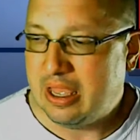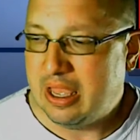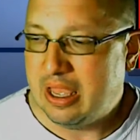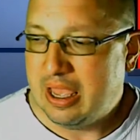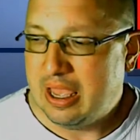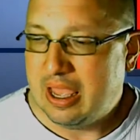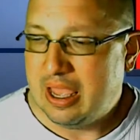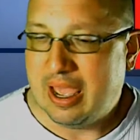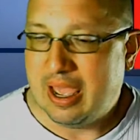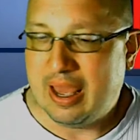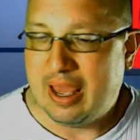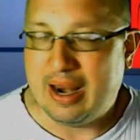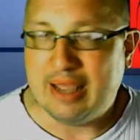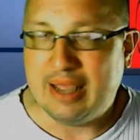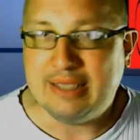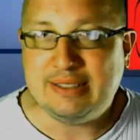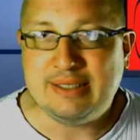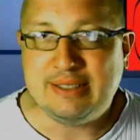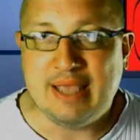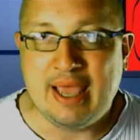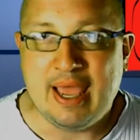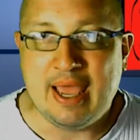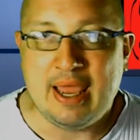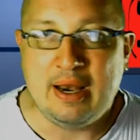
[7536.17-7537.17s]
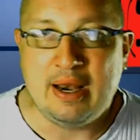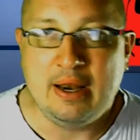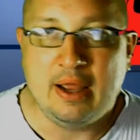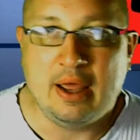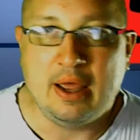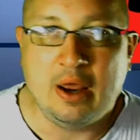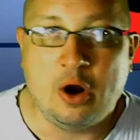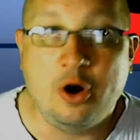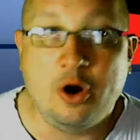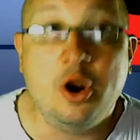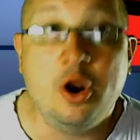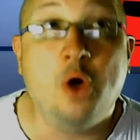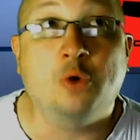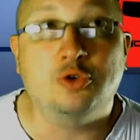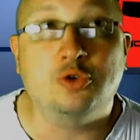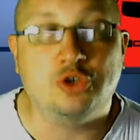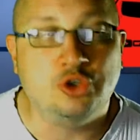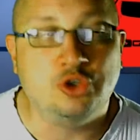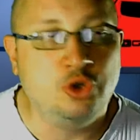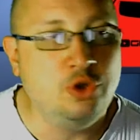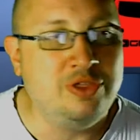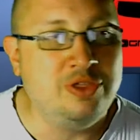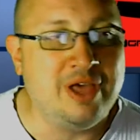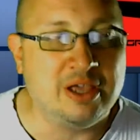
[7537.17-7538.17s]
And I said, or no, it was a
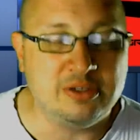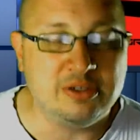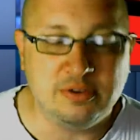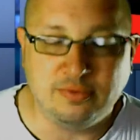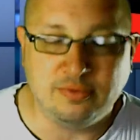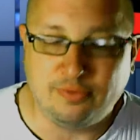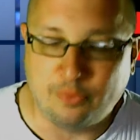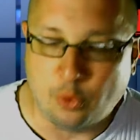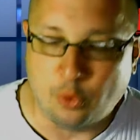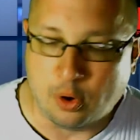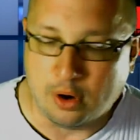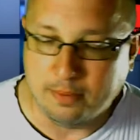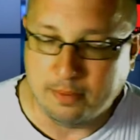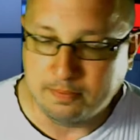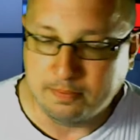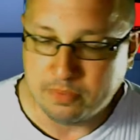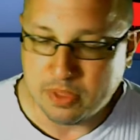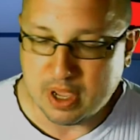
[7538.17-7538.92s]
2004.